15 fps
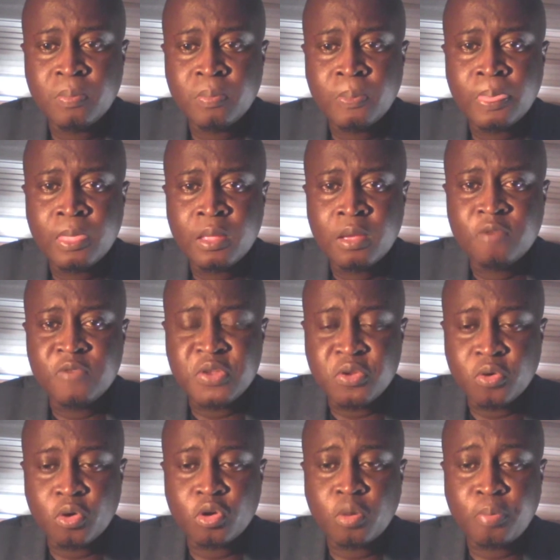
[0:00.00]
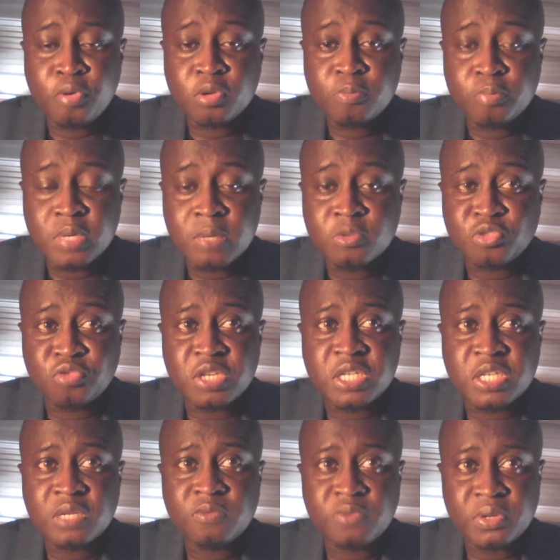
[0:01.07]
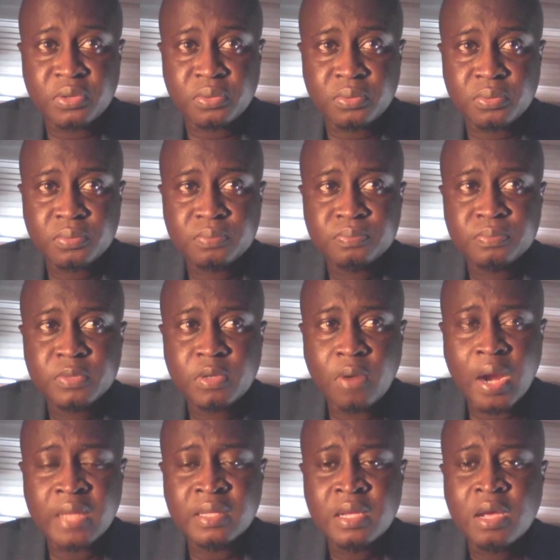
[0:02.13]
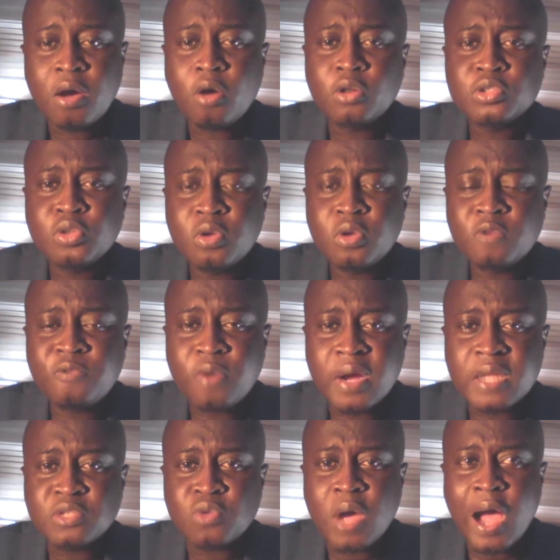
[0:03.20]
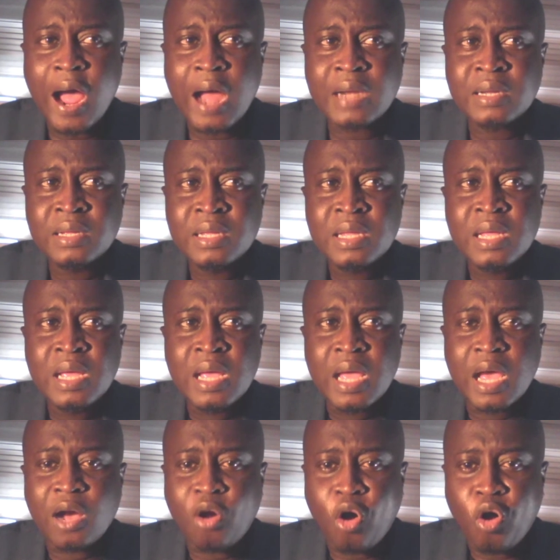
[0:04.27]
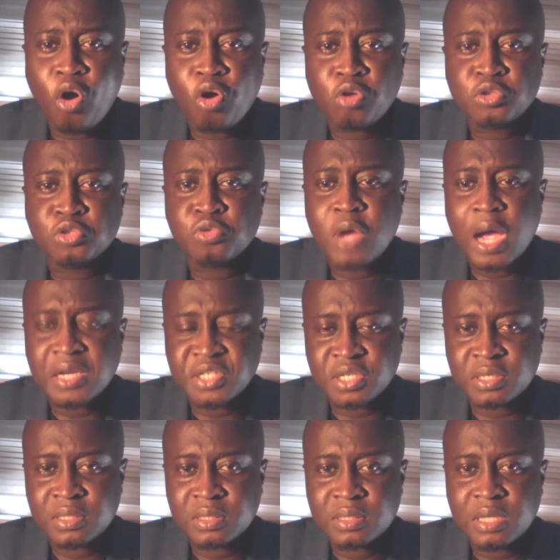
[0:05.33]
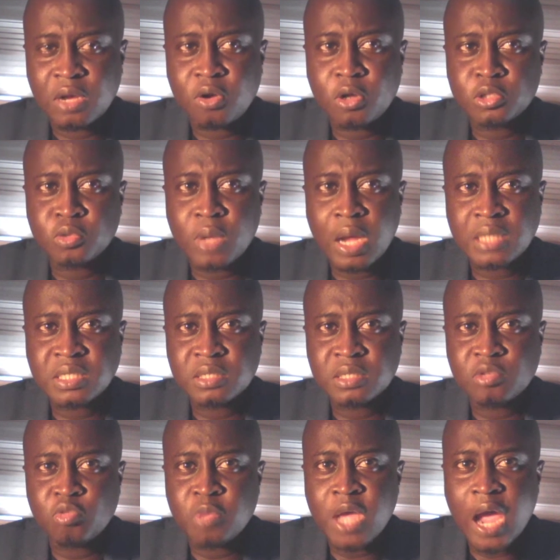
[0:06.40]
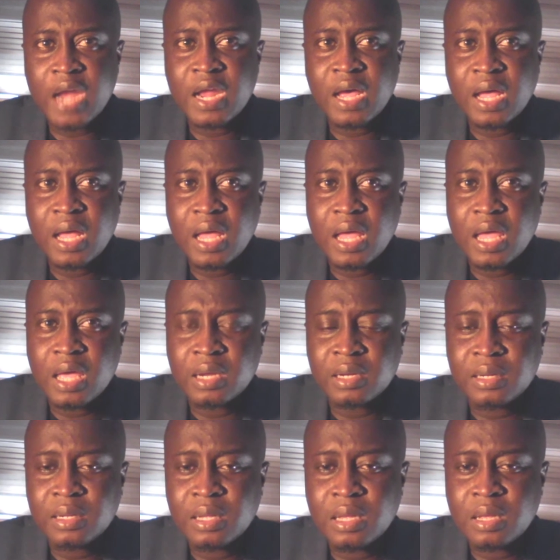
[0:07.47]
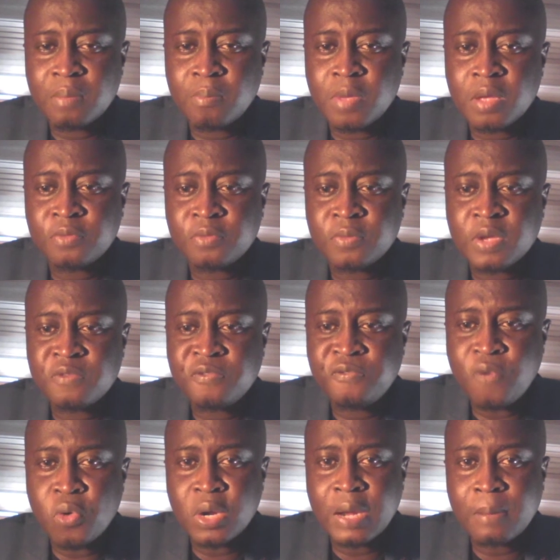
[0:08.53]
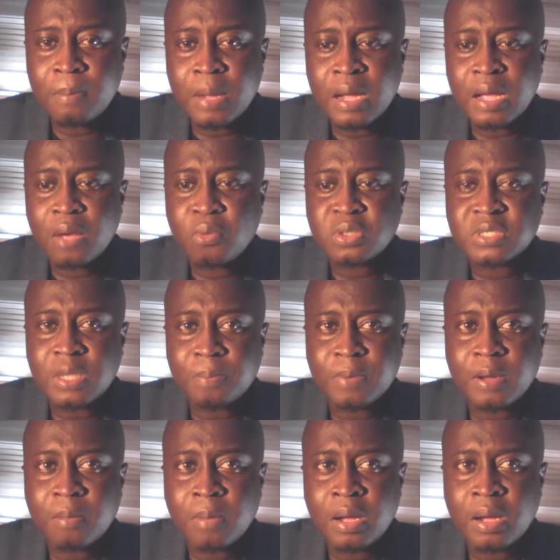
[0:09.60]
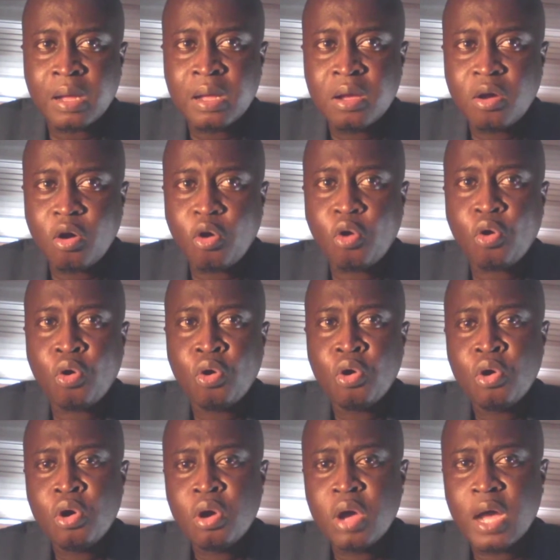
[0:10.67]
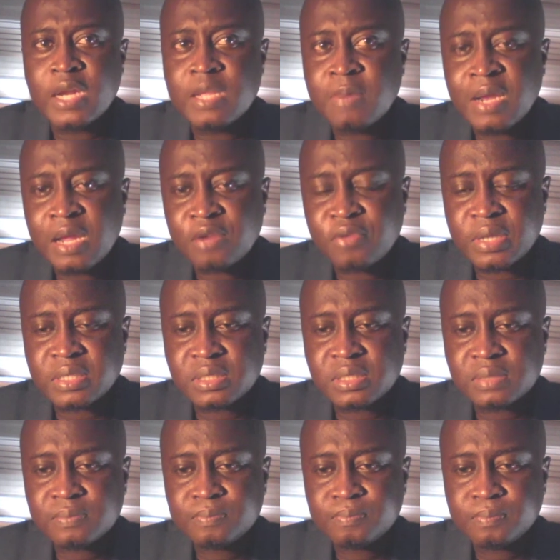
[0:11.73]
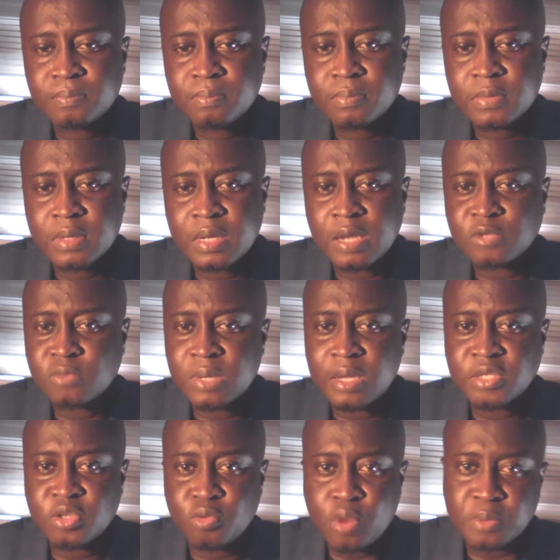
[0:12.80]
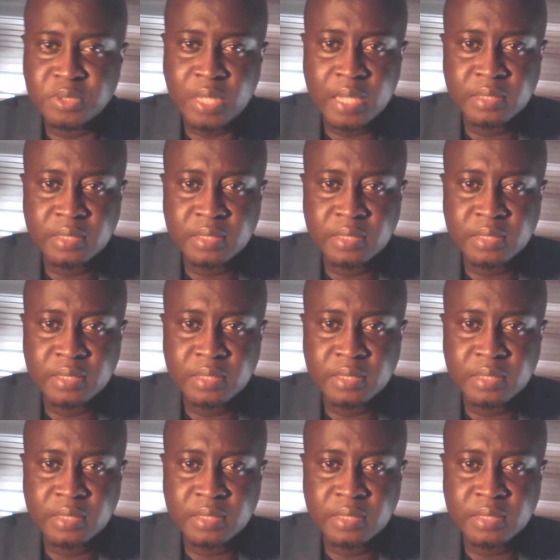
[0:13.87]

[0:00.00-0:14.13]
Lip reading: video or your product demonstration video. Right. Also, don't forget to add a call to action. A call to action could be either a phone number, a WhatsApp number, or an email address, and as well as your website.